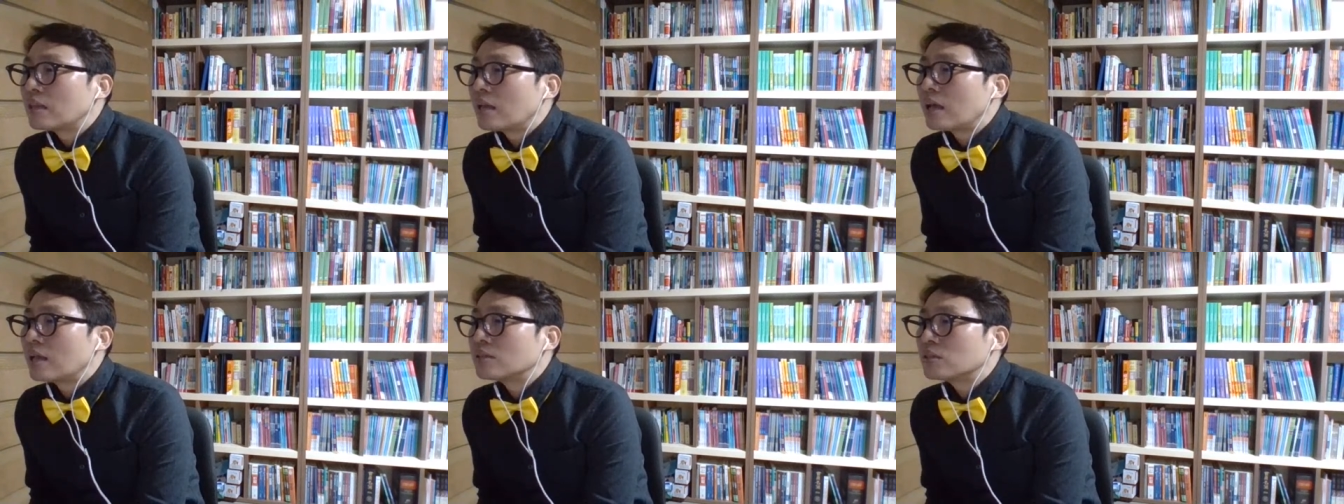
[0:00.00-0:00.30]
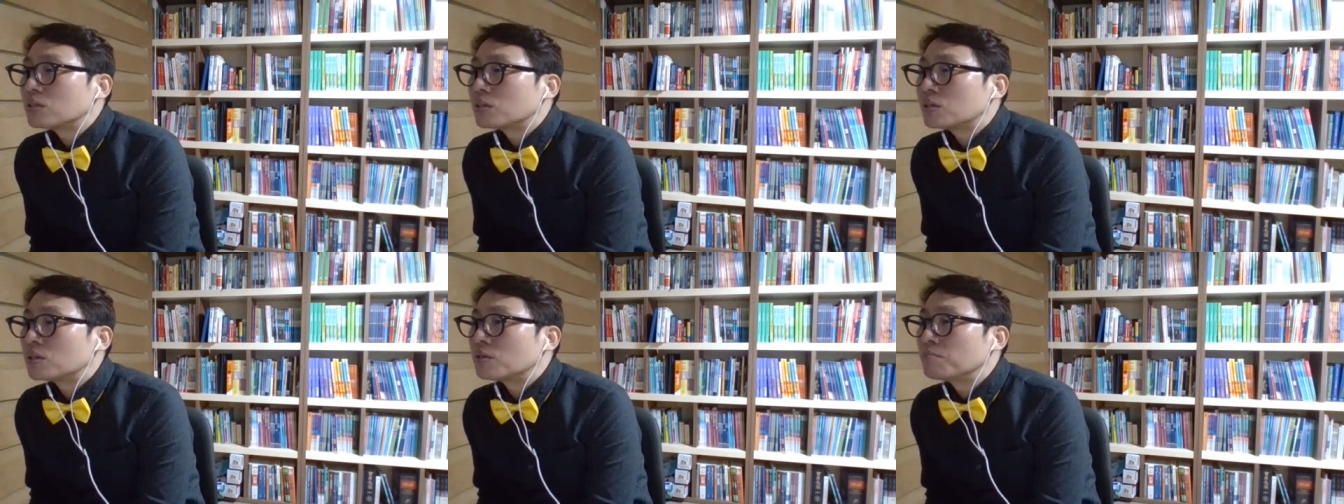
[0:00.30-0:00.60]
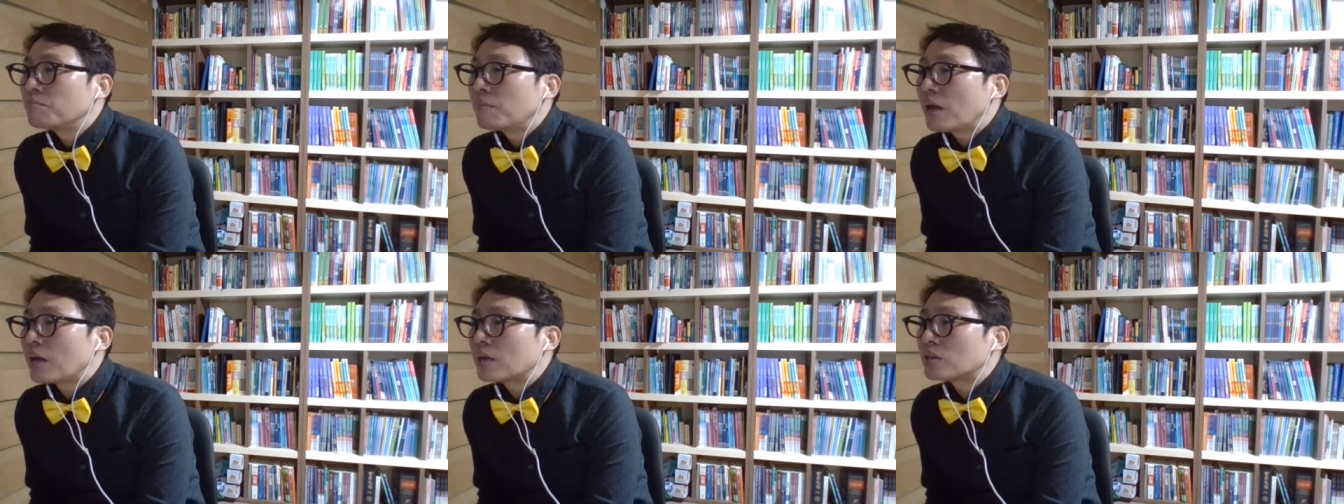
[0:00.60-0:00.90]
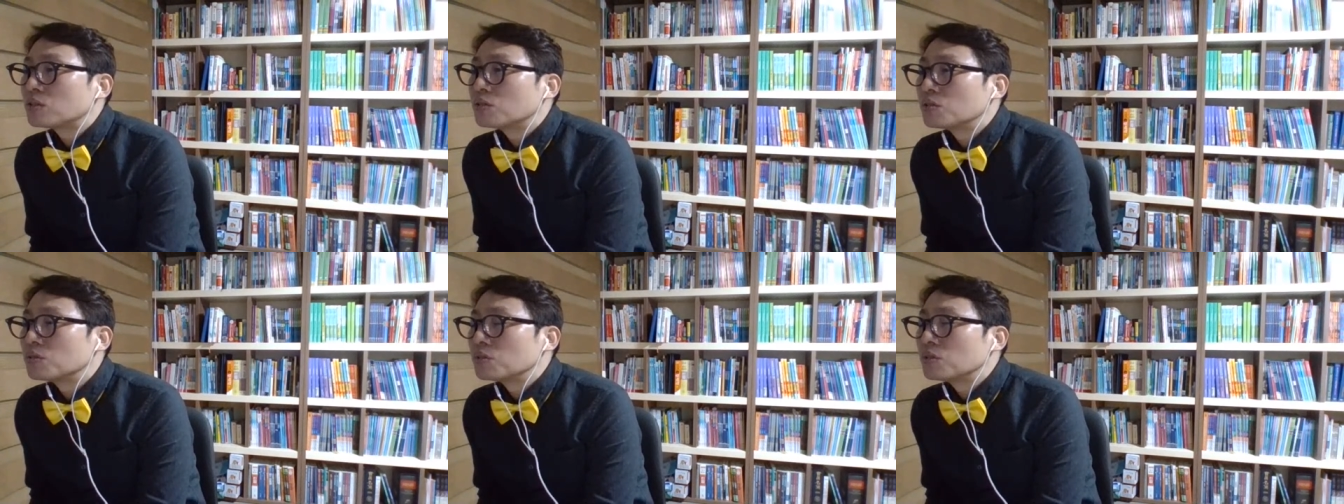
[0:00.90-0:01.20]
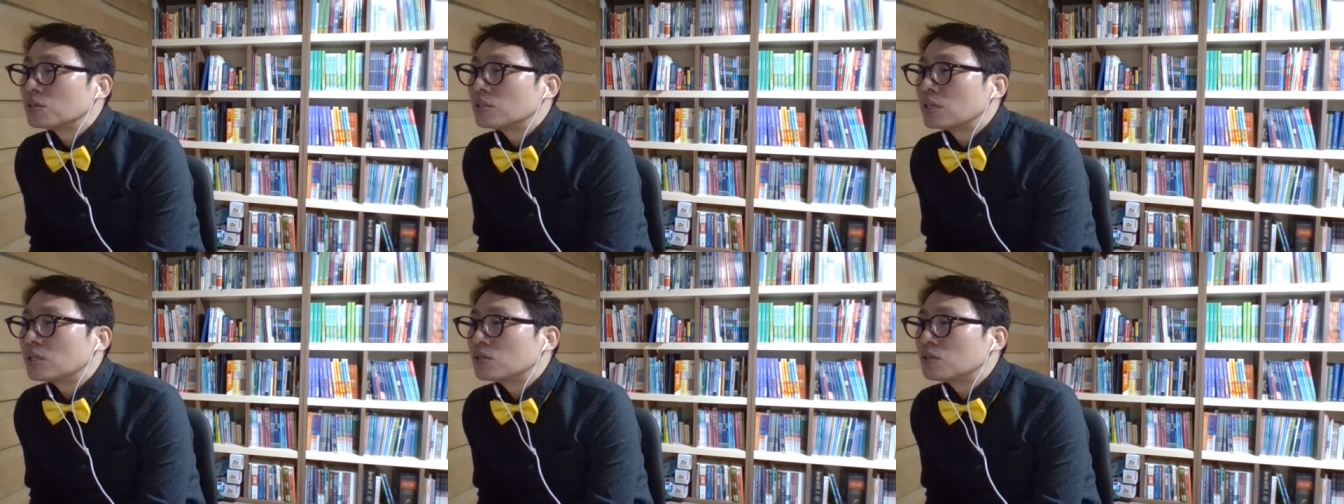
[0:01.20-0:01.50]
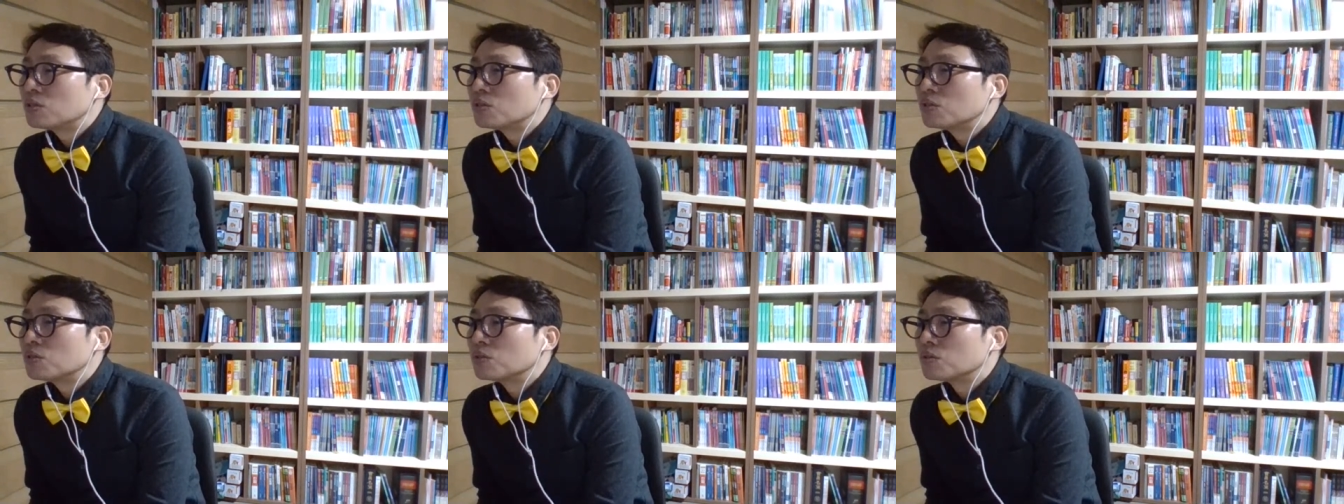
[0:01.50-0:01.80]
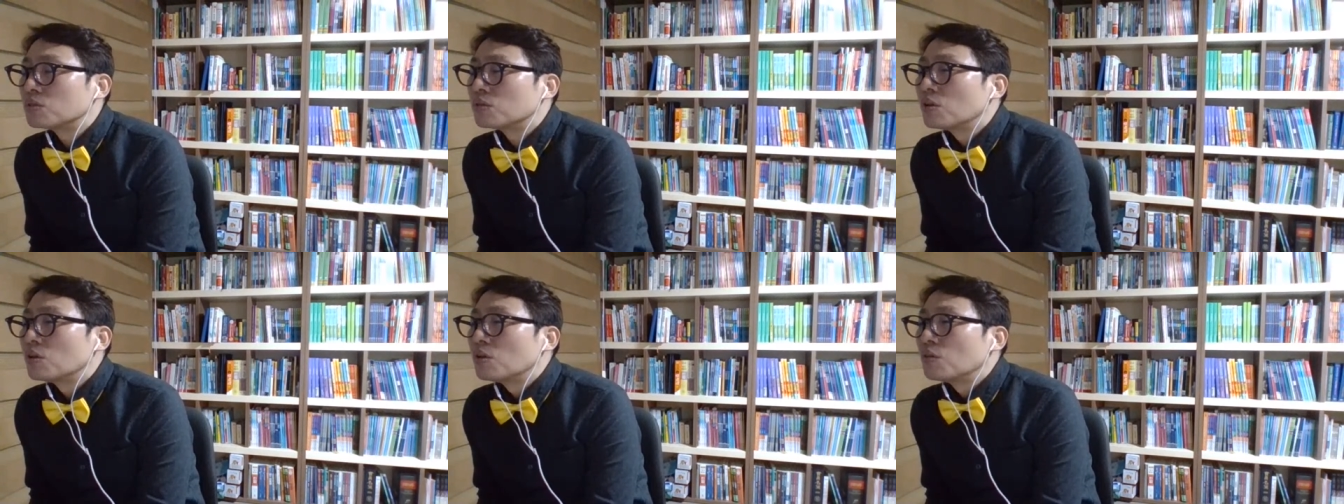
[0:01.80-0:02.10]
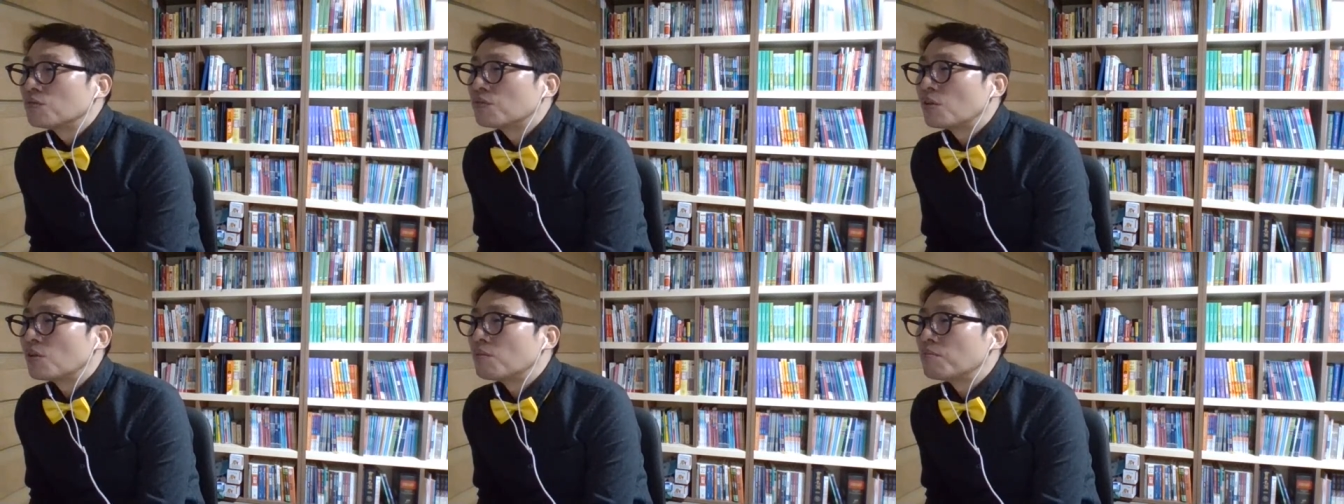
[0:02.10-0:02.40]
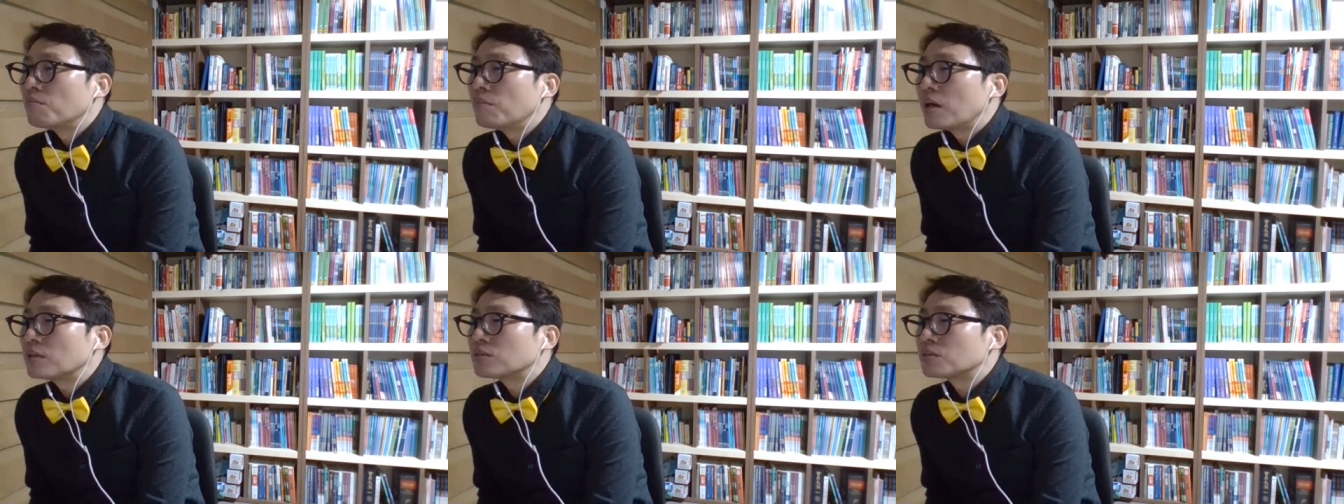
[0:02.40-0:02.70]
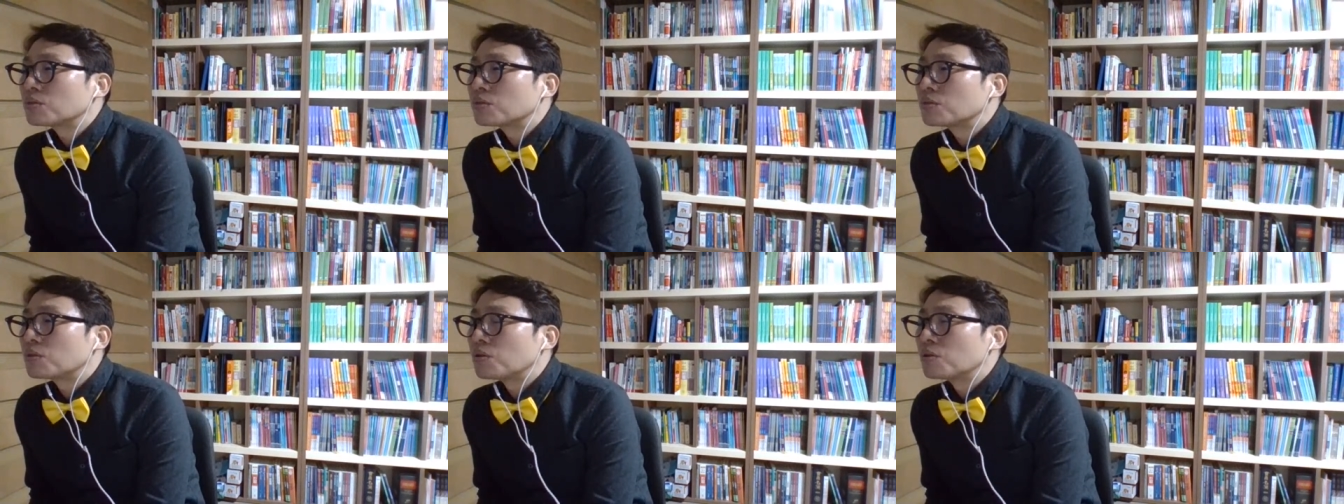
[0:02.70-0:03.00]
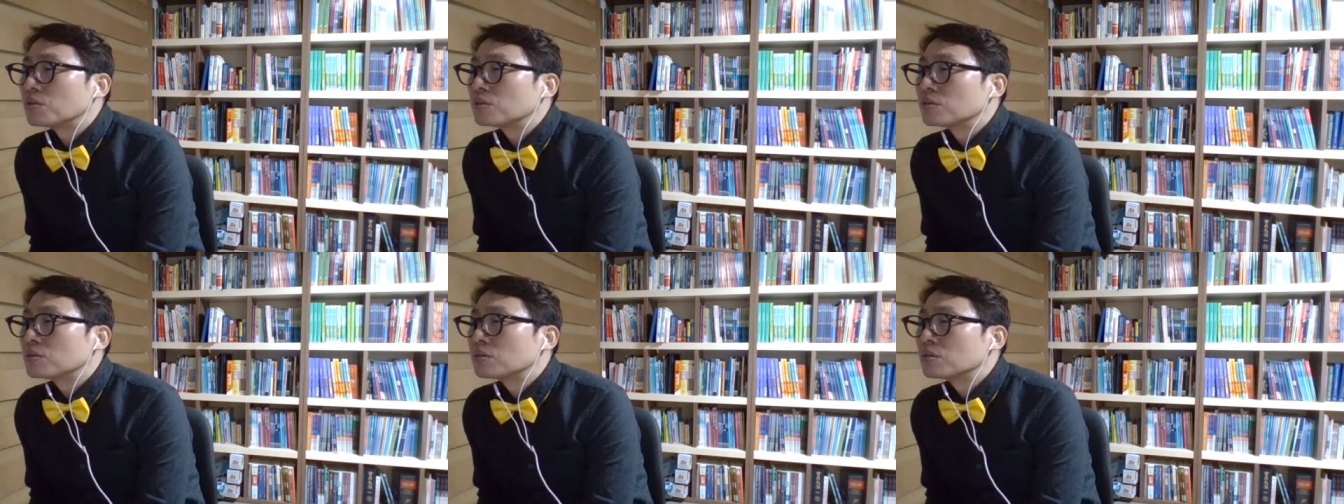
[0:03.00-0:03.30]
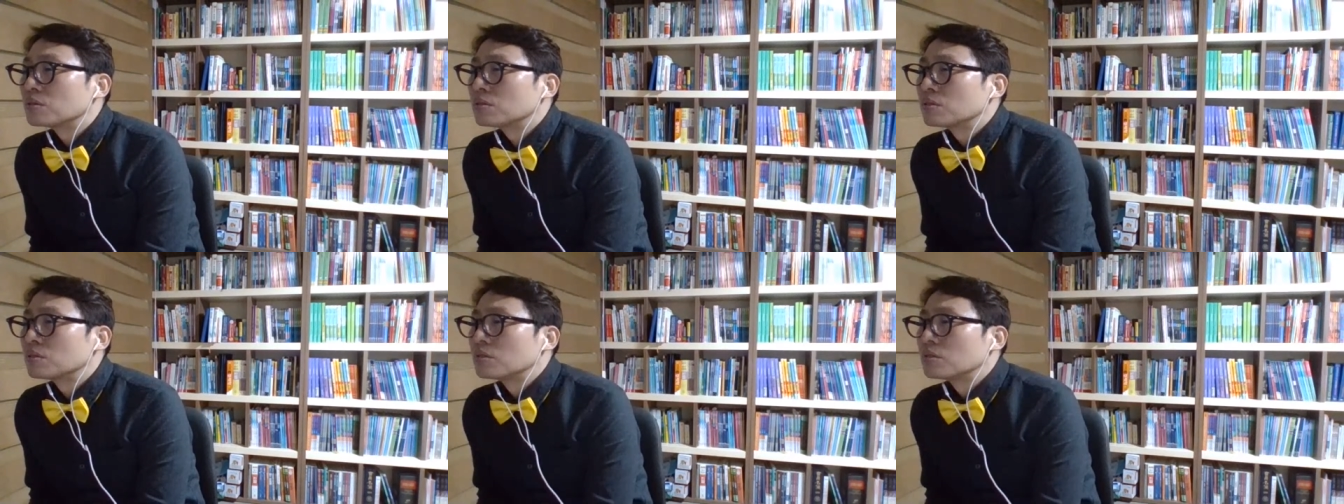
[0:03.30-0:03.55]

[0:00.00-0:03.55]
then turn back to D2 for master course.